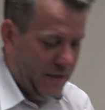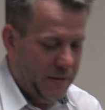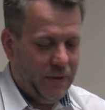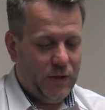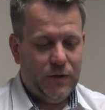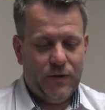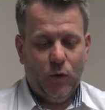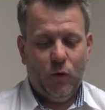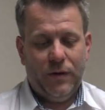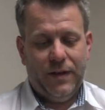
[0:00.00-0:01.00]
because
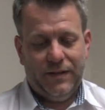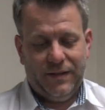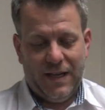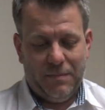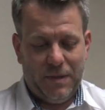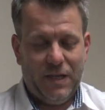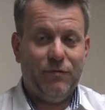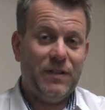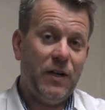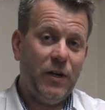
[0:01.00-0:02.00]
all of this can be
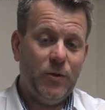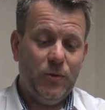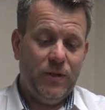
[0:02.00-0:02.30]
recycled.